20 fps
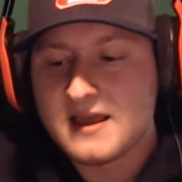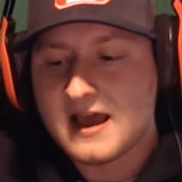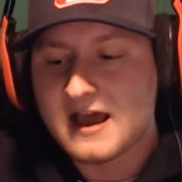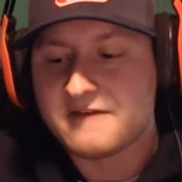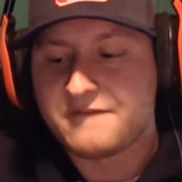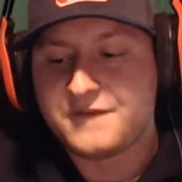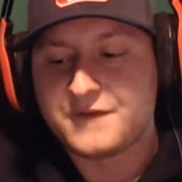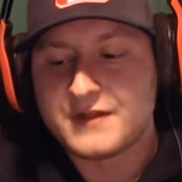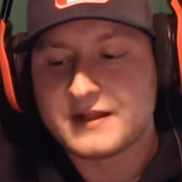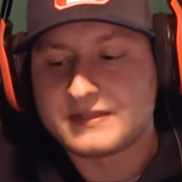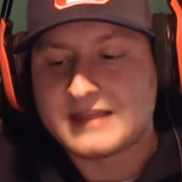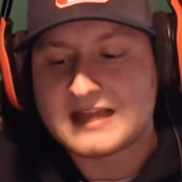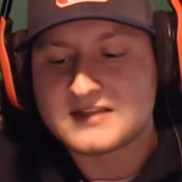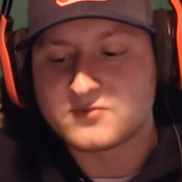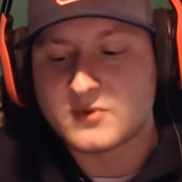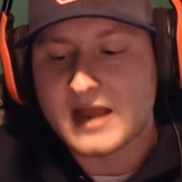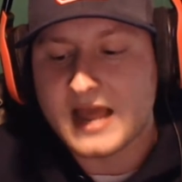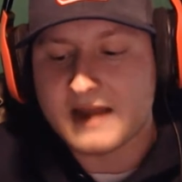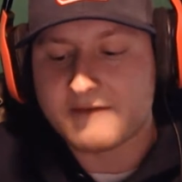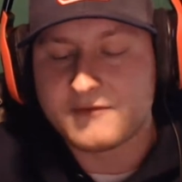I feel like
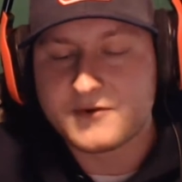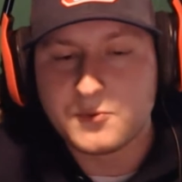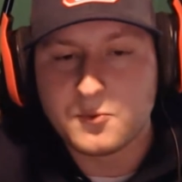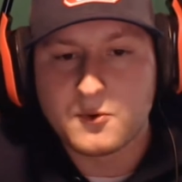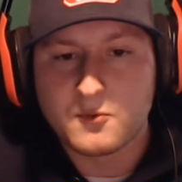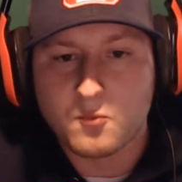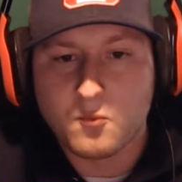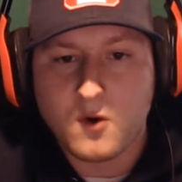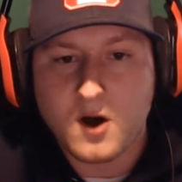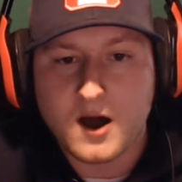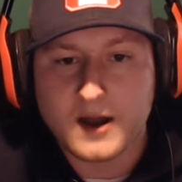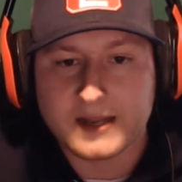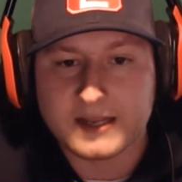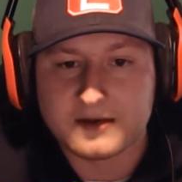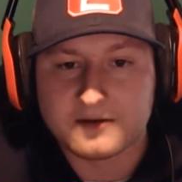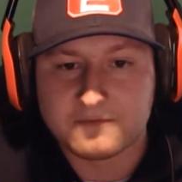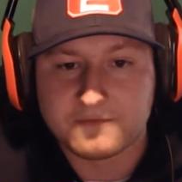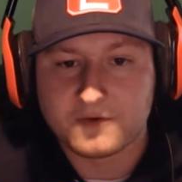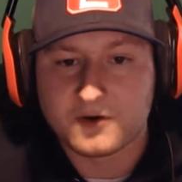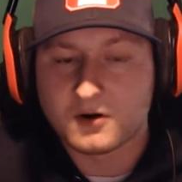that's what everyone
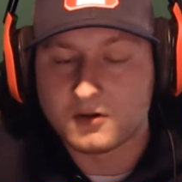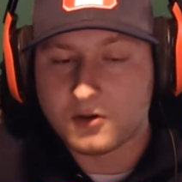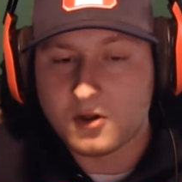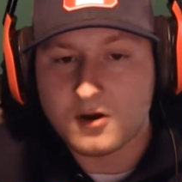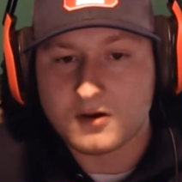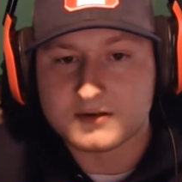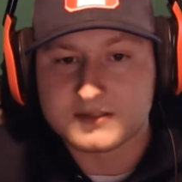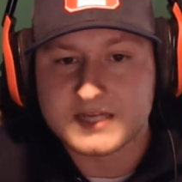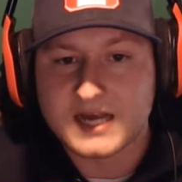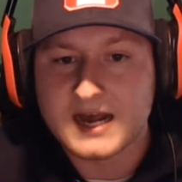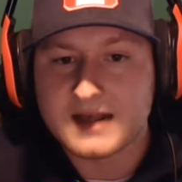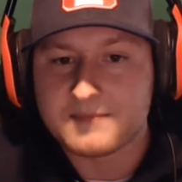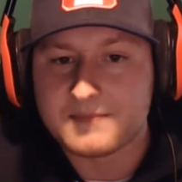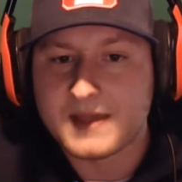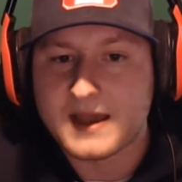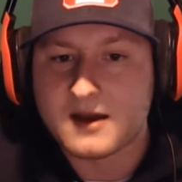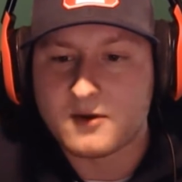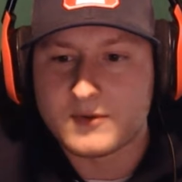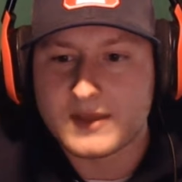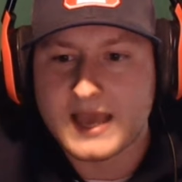wanted for a long time now.